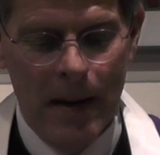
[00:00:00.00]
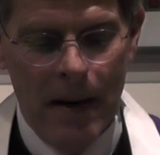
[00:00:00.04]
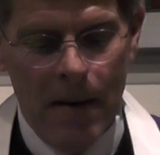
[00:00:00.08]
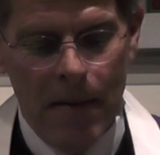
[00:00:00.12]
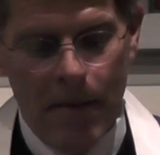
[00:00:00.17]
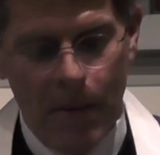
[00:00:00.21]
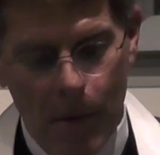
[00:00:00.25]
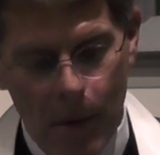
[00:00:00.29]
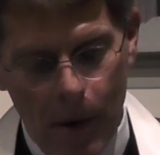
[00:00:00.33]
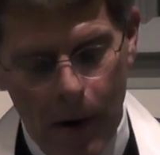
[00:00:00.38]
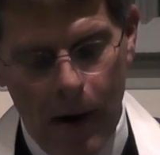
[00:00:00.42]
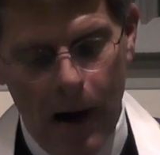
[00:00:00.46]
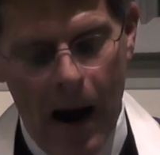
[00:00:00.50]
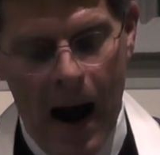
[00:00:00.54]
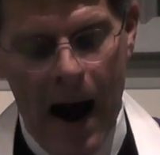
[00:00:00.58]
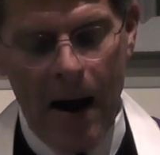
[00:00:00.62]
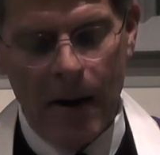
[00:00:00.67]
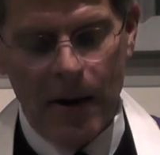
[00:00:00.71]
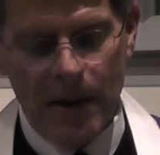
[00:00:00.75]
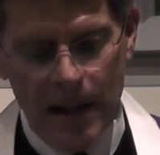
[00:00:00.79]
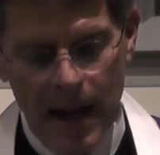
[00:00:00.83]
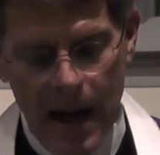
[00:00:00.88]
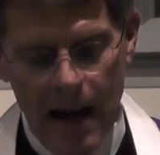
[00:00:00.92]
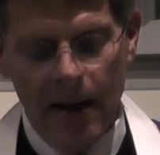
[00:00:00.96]
For our
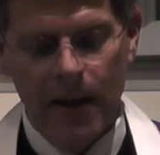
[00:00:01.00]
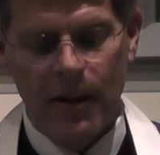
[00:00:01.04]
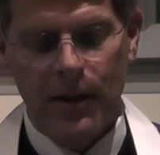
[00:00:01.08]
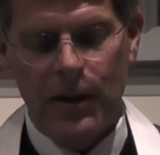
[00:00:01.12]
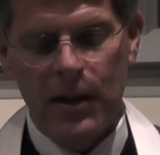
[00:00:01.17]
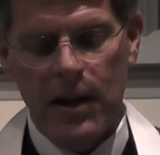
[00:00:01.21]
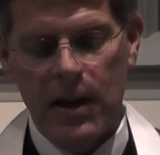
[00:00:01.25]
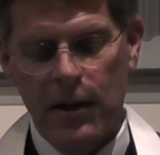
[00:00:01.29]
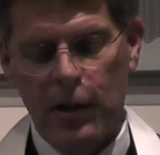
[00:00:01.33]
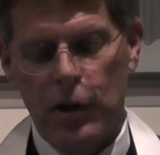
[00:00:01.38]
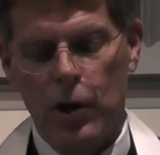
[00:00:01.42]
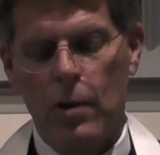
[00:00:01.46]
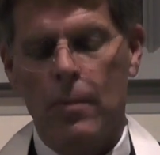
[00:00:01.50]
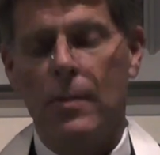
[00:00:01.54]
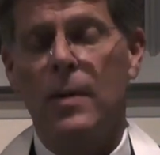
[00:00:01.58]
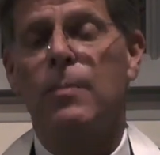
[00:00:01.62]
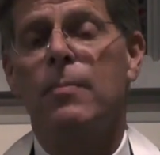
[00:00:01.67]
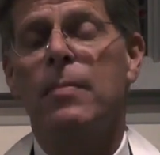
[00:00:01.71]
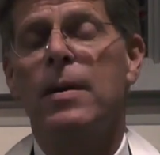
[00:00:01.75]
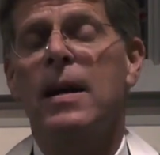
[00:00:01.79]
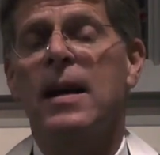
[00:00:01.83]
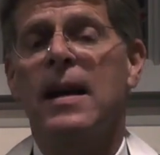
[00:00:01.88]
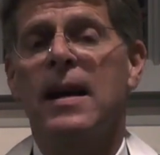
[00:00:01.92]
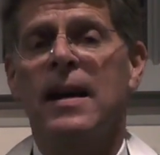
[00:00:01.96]
tendency as human
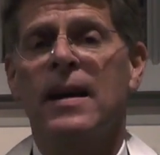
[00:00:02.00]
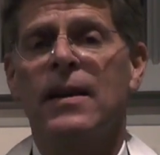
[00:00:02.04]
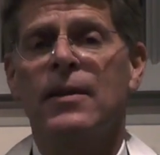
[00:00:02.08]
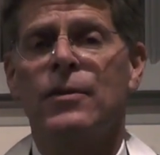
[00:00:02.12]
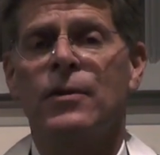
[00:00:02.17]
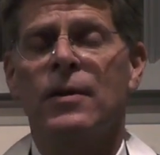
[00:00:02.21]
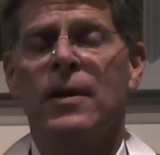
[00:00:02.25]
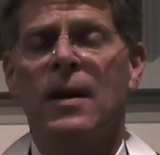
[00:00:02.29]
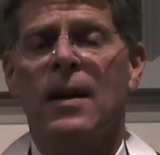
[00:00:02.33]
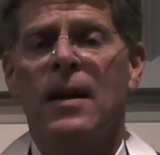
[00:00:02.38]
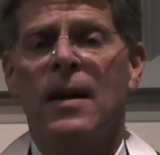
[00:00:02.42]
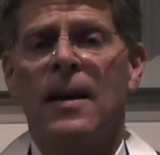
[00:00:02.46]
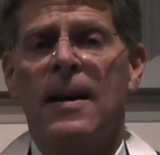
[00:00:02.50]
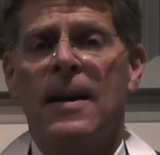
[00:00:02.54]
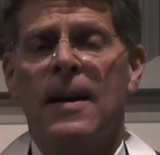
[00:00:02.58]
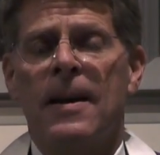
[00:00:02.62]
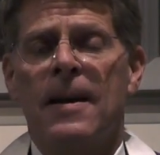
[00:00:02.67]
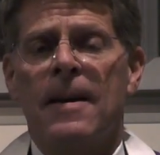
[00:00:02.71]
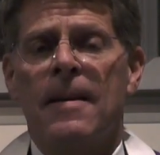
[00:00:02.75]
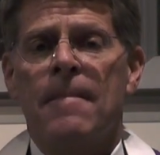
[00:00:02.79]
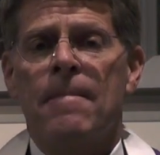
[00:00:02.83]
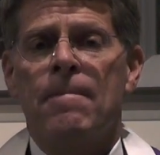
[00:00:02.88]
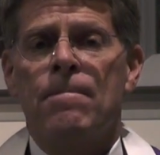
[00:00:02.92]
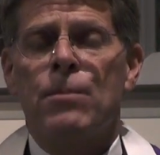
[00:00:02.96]
beings
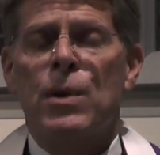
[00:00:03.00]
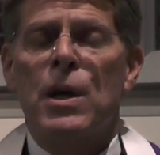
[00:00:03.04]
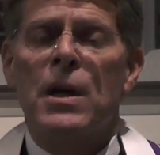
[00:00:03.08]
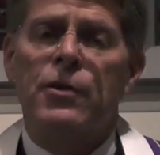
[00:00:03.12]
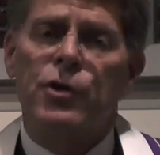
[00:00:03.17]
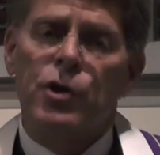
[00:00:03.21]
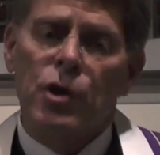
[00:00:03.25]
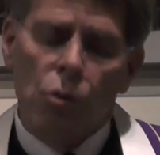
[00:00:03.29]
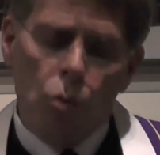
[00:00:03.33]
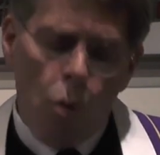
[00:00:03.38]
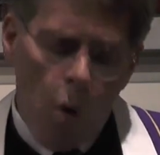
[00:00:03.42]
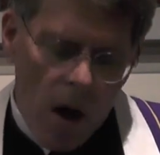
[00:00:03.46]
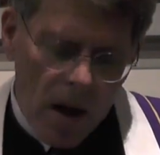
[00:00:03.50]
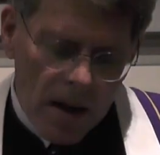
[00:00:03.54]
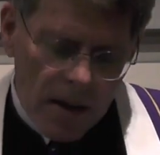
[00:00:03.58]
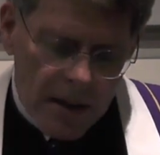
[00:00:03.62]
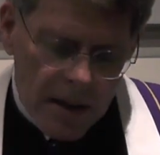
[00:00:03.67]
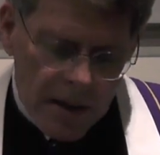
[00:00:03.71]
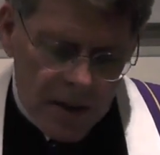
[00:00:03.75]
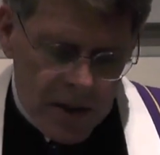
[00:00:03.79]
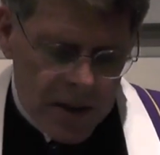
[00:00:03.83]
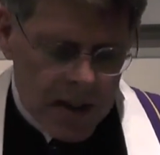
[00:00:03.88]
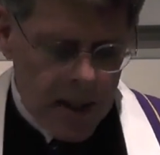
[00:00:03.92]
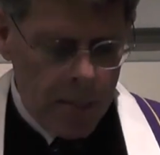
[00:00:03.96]
is to want
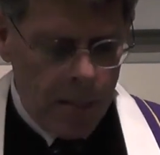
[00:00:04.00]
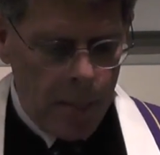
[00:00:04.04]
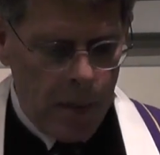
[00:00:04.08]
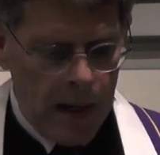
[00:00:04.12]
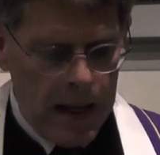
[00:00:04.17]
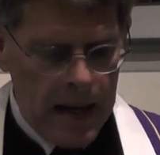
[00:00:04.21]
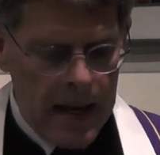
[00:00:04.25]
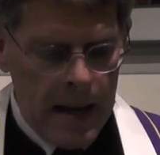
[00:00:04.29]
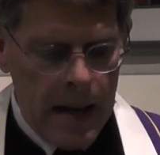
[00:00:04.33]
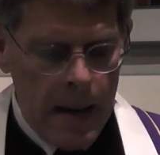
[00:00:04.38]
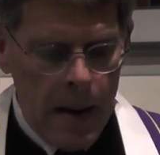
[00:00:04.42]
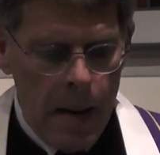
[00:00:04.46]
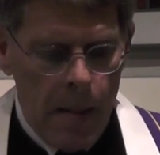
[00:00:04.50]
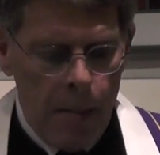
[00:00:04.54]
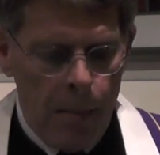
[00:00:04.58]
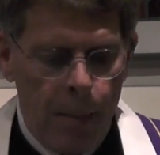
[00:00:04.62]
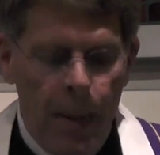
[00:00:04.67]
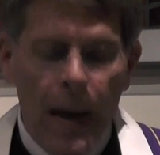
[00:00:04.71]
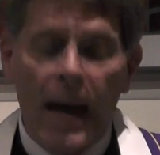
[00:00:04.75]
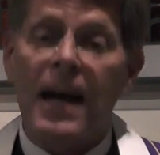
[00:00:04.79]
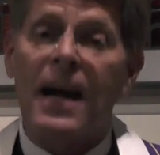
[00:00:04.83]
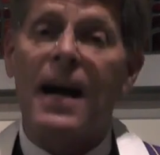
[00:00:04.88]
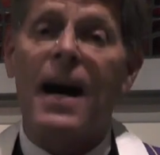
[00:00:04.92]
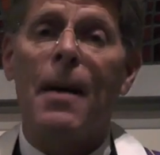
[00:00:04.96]
to simply
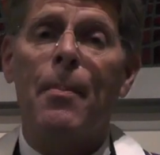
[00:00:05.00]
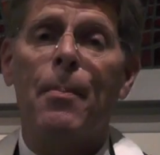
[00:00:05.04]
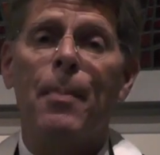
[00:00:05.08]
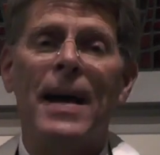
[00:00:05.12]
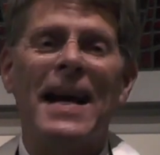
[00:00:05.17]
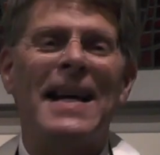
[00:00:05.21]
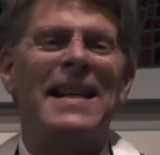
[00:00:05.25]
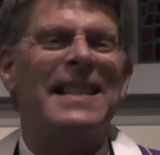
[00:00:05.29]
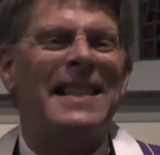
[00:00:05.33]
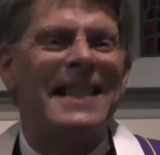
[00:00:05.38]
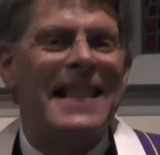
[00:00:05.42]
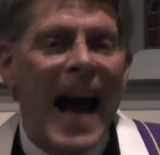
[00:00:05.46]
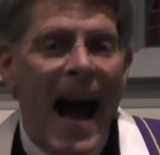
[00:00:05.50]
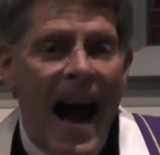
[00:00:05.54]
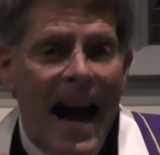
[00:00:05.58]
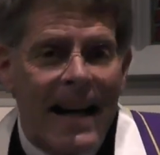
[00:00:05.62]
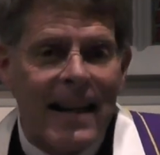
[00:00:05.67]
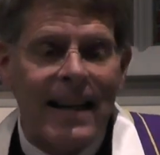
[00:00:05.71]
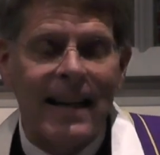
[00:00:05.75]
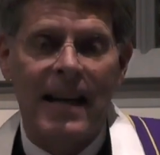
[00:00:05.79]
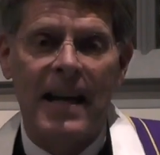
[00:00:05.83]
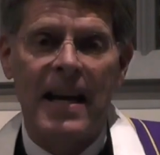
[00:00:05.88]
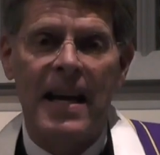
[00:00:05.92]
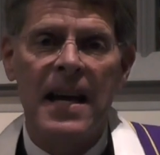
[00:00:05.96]
pick up
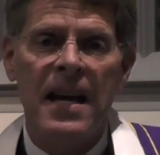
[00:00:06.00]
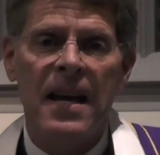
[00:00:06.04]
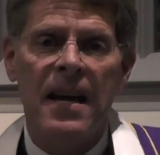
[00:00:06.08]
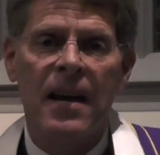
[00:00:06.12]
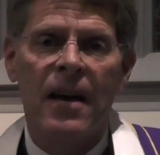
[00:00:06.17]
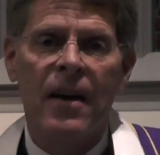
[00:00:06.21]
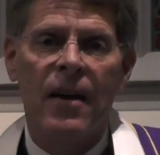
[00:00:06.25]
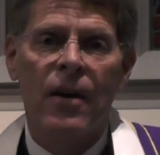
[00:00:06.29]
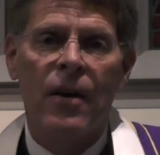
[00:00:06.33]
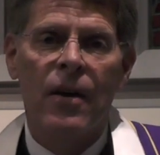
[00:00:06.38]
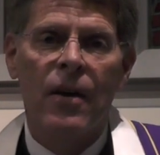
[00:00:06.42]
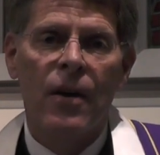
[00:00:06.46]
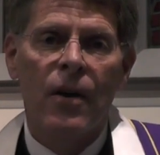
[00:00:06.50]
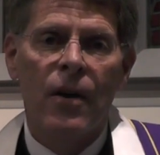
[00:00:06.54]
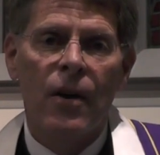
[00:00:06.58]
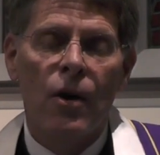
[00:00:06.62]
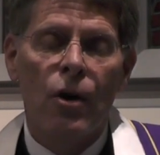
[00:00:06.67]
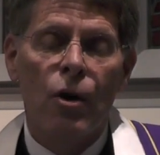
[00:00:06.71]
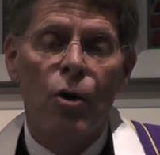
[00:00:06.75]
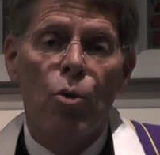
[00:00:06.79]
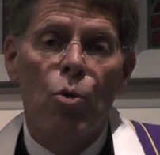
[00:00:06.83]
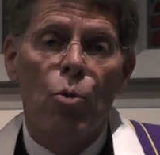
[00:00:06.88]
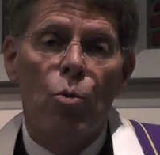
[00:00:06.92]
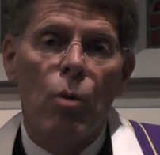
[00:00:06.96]
exactly
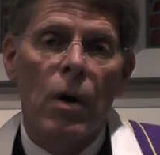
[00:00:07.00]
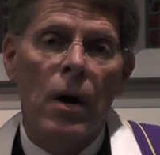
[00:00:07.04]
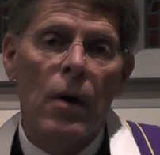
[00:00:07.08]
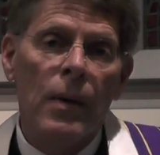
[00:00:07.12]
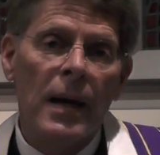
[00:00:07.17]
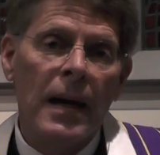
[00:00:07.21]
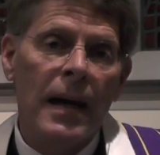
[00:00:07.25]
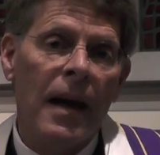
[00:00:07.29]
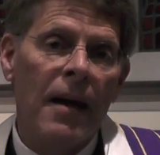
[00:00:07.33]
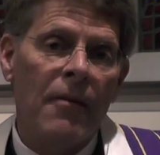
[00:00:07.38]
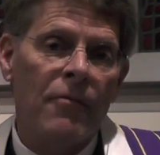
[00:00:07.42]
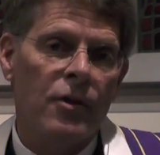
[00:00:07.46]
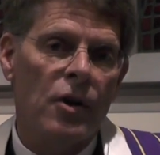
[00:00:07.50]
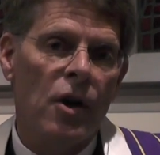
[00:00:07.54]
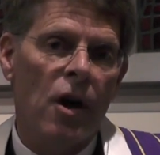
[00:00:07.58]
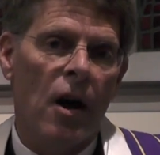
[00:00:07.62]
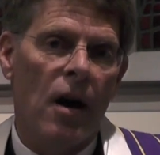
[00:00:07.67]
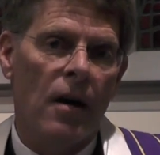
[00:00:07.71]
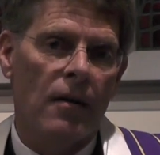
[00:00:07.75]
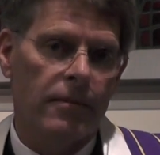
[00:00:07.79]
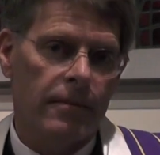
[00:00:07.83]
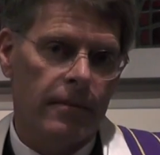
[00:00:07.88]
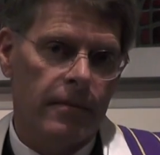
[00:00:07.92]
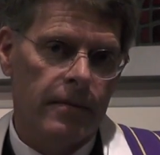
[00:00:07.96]
where we left
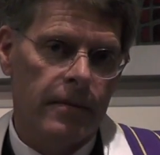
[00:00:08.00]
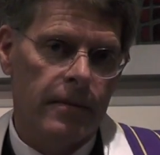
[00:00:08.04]
off.